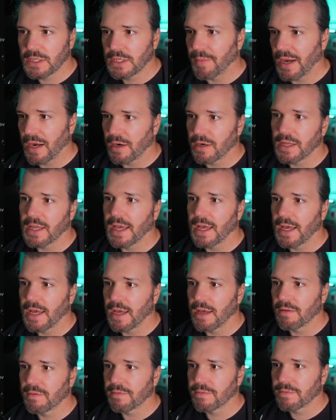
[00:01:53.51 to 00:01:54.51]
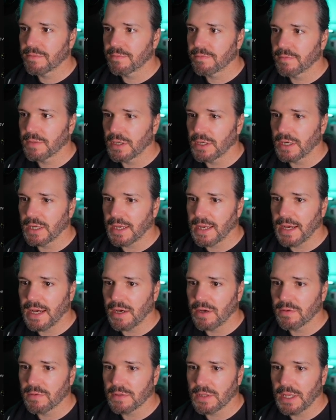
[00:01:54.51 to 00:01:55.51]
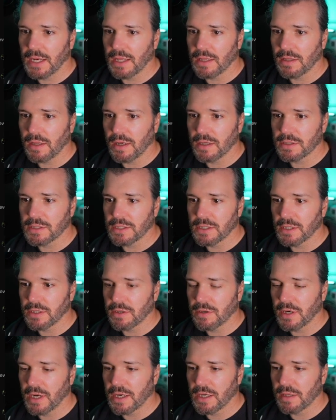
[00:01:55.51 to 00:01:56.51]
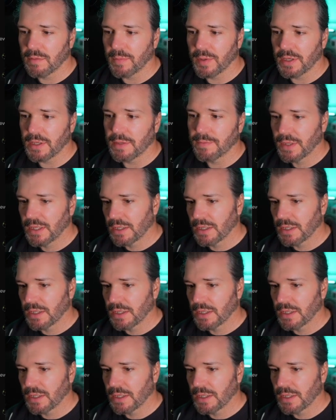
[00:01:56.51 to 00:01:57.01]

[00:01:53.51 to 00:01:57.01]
I already have an account that I logged in and created, but